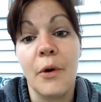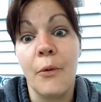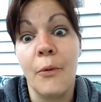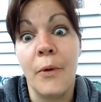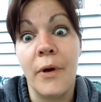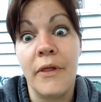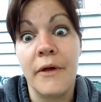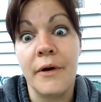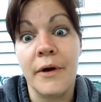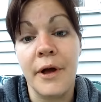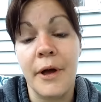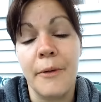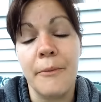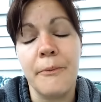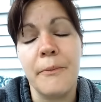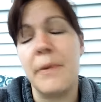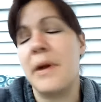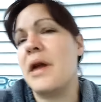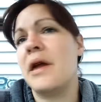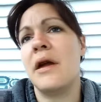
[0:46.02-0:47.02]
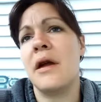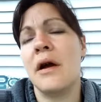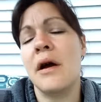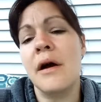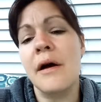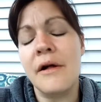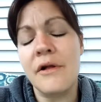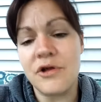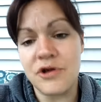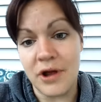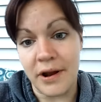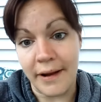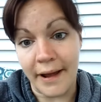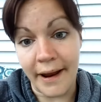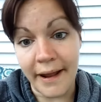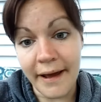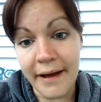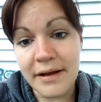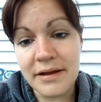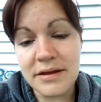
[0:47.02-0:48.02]
whether it be
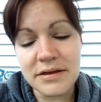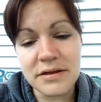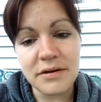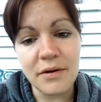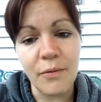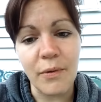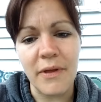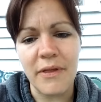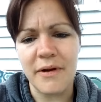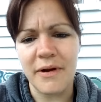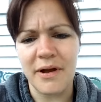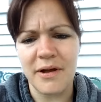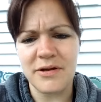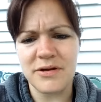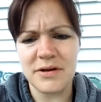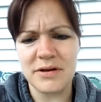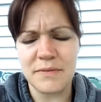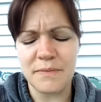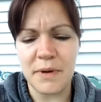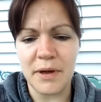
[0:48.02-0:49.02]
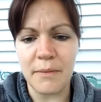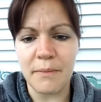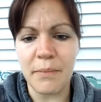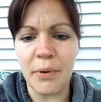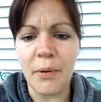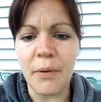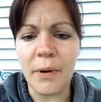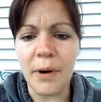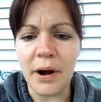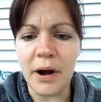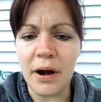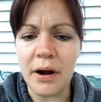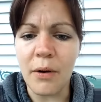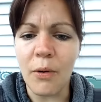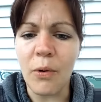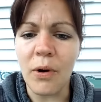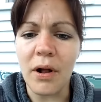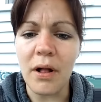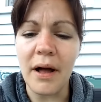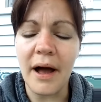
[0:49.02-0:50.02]
genetics, whether it just be poor
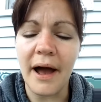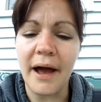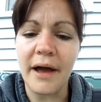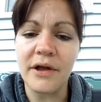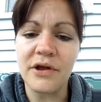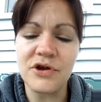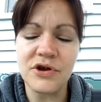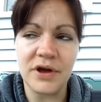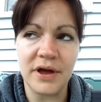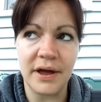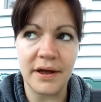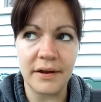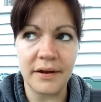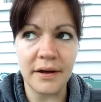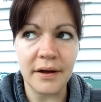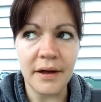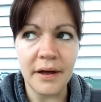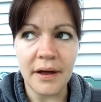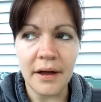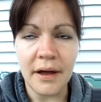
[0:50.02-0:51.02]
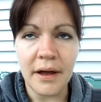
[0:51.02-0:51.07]
oral hygiene,